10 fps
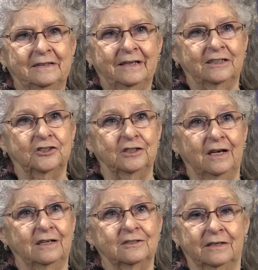And she
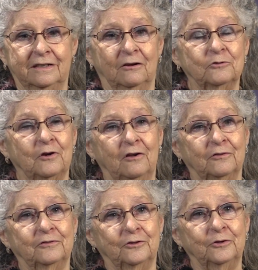does, and it goes
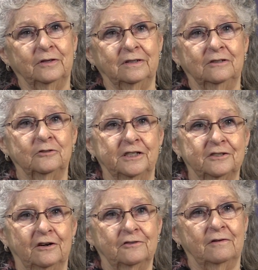on through and usually
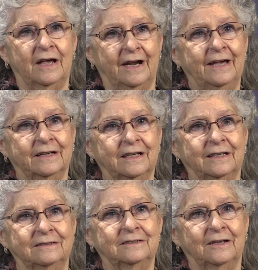starts right out
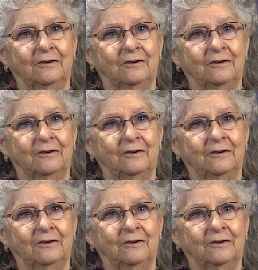again.